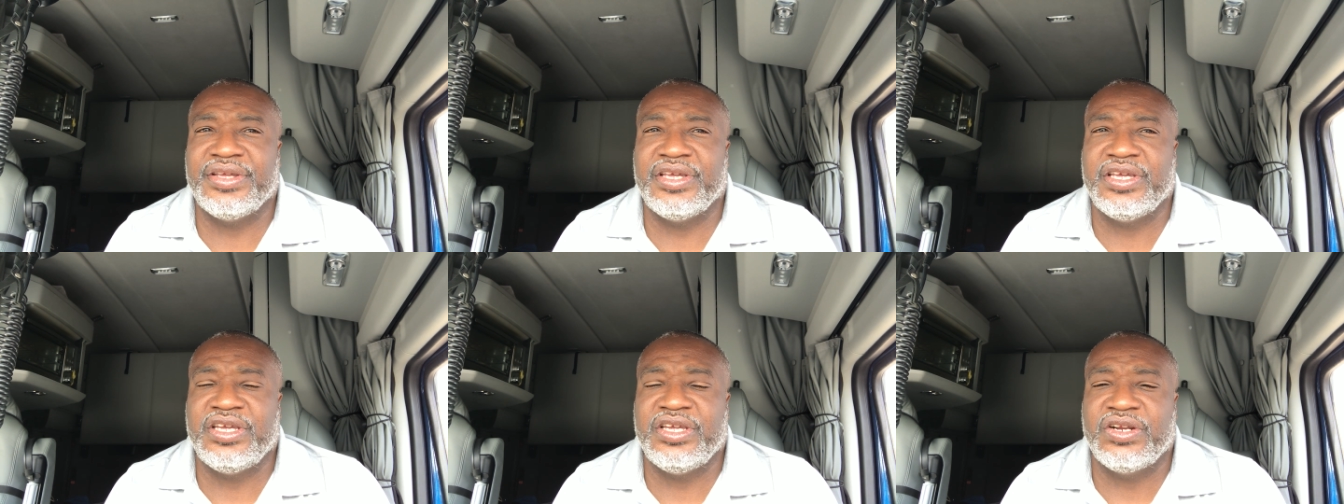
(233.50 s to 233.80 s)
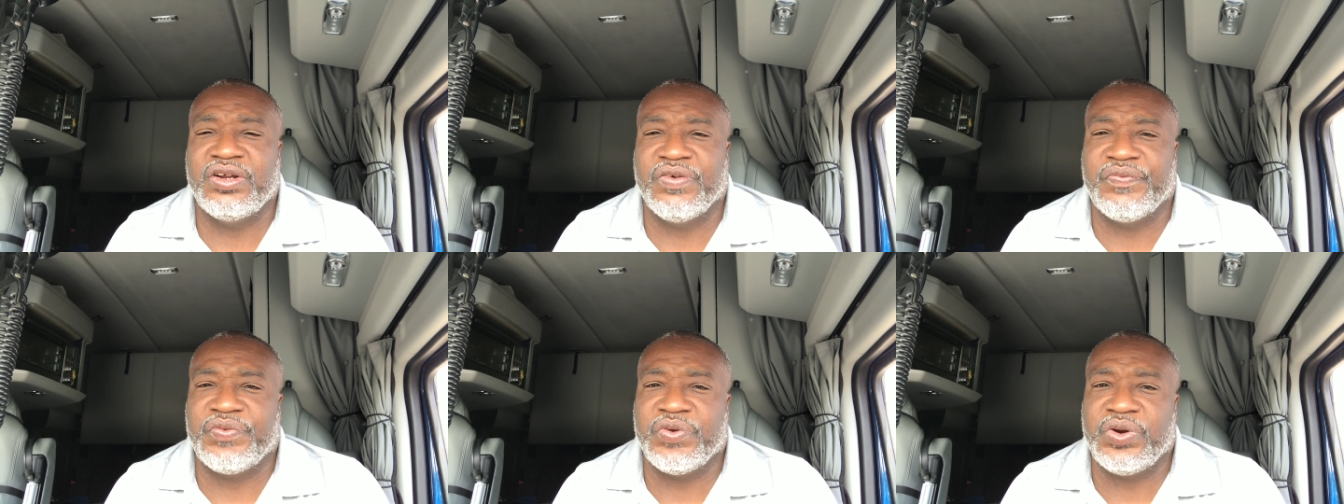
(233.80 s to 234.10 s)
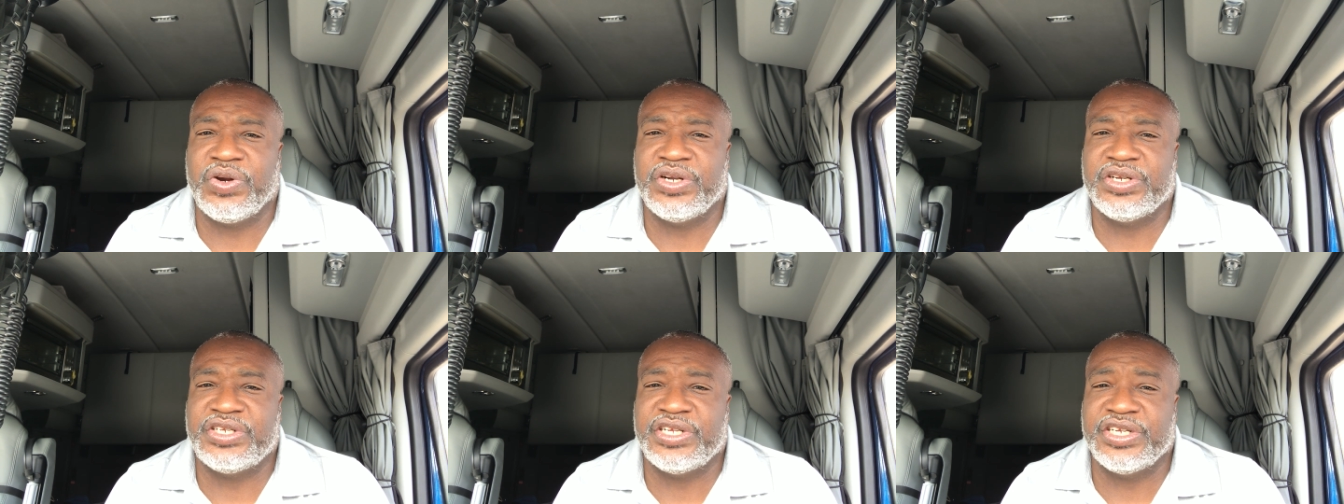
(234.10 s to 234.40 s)
you know, if
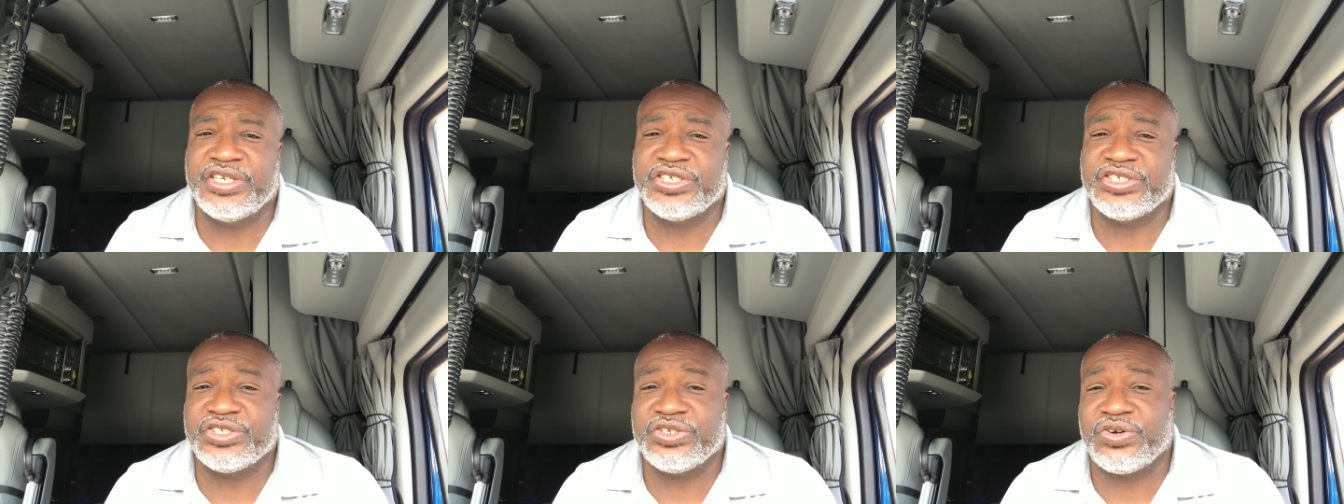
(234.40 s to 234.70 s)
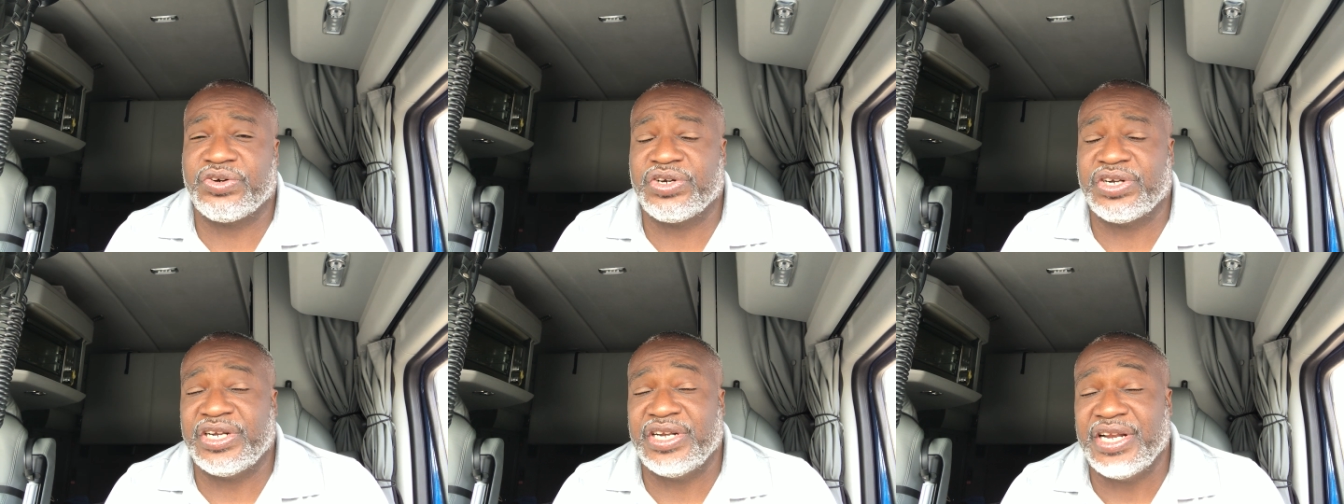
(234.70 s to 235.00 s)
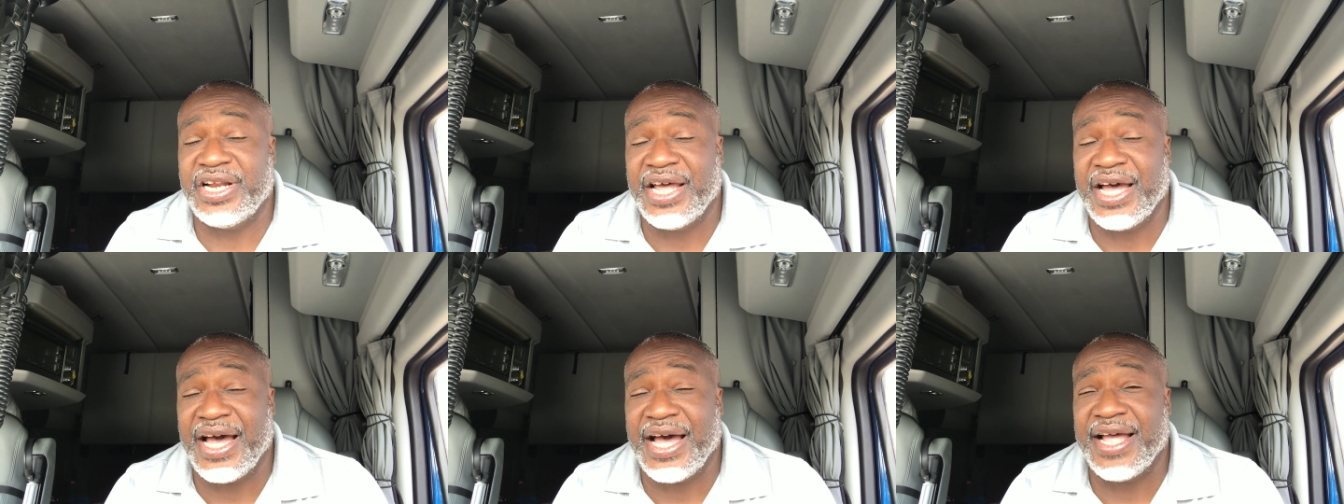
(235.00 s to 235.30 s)
your intentions are
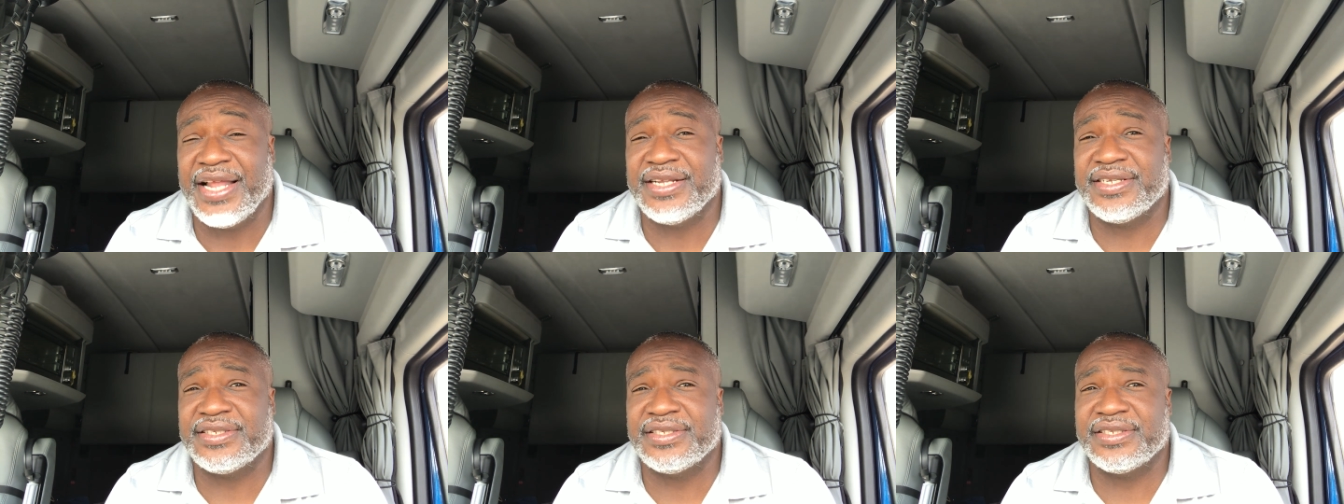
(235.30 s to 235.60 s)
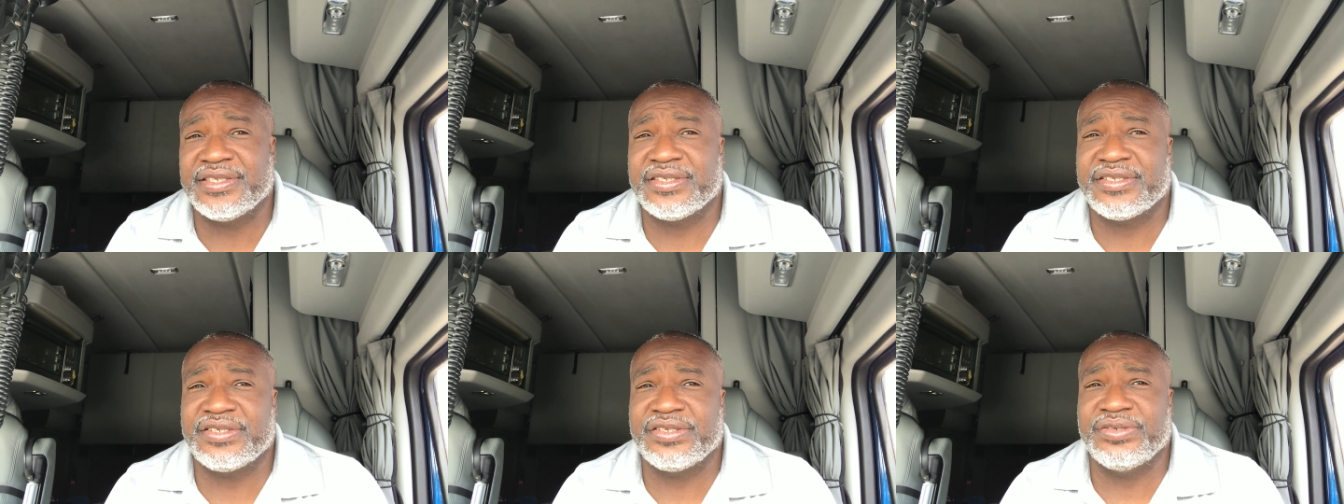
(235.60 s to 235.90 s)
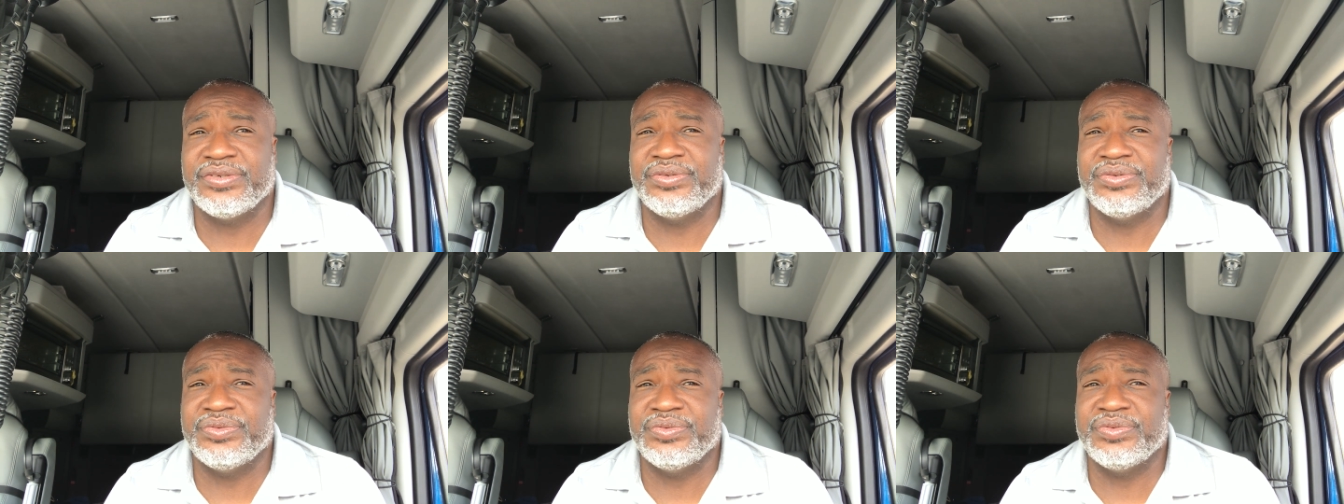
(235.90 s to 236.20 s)
not
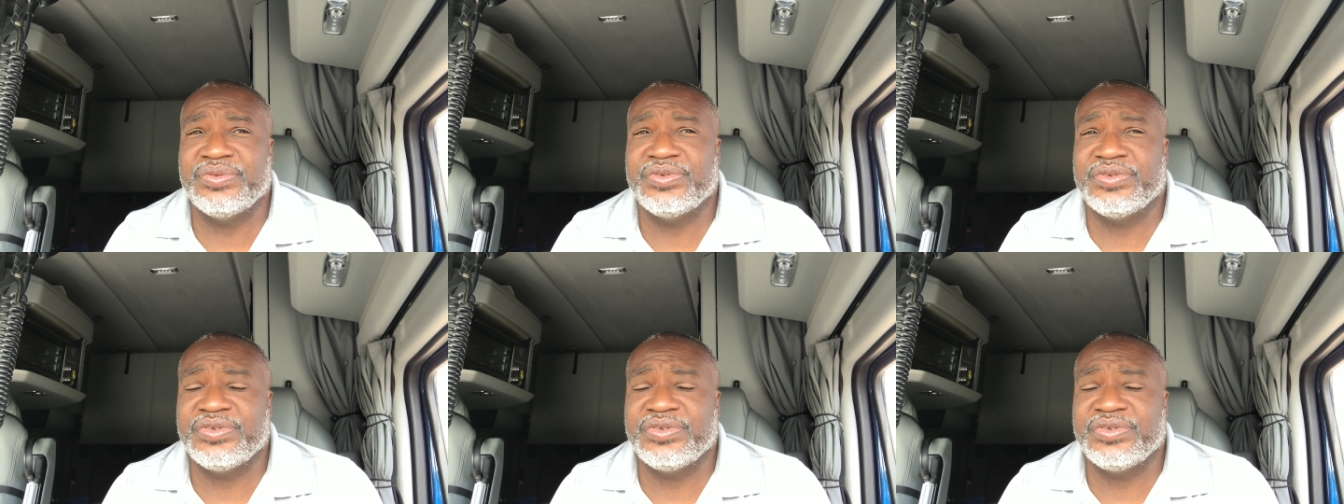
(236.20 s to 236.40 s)
to